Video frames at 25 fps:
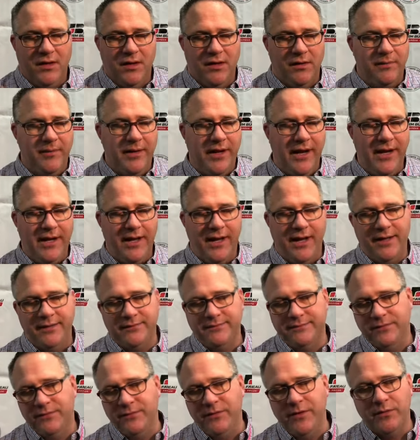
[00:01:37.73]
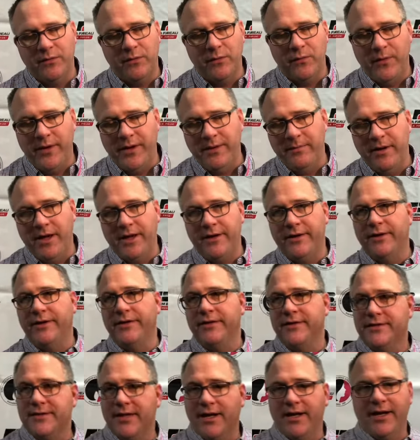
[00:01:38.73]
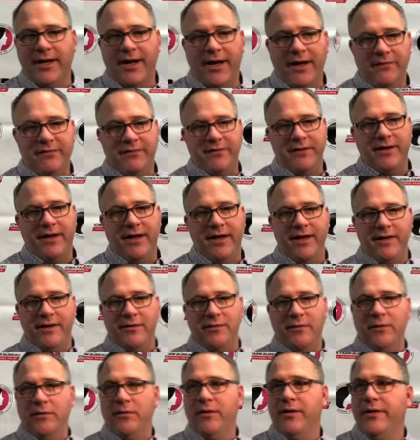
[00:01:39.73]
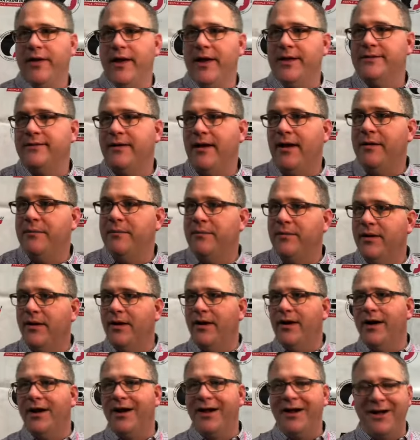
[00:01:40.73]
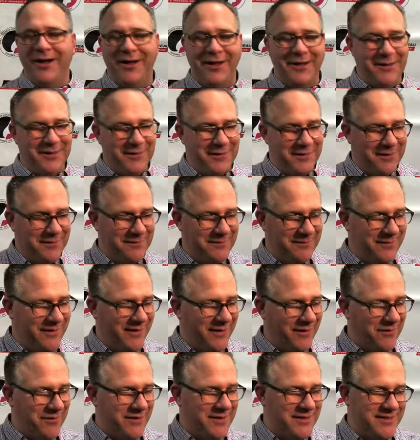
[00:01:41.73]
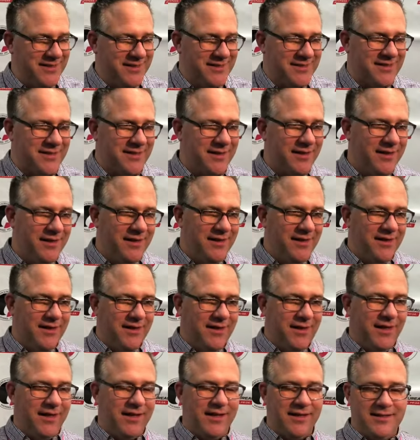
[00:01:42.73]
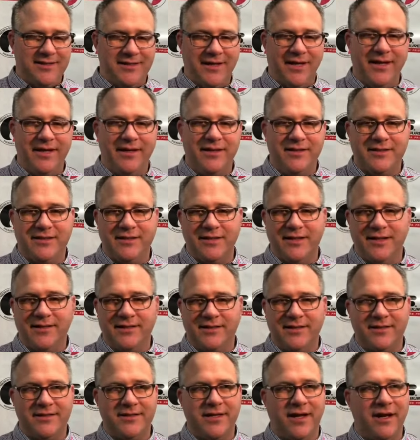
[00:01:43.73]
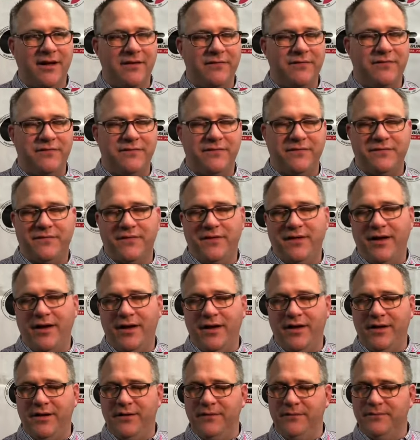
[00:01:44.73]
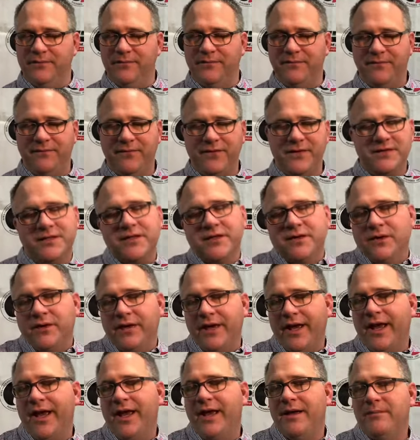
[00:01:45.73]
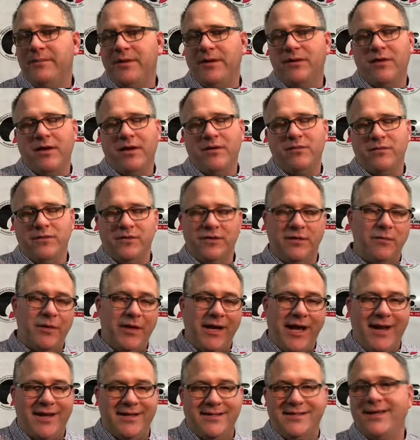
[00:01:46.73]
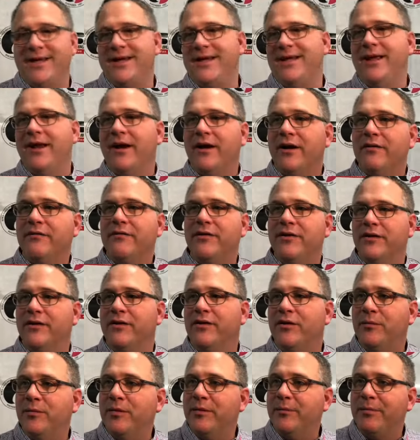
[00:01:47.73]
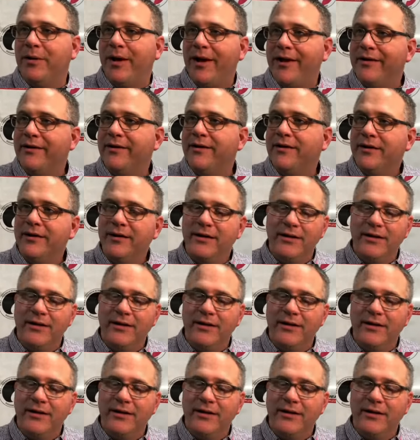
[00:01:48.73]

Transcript: I mean, we were way better in the second half today than we were that time. You know, we just, like I said, it's a tough physical game, and we got to take care of it a little bit better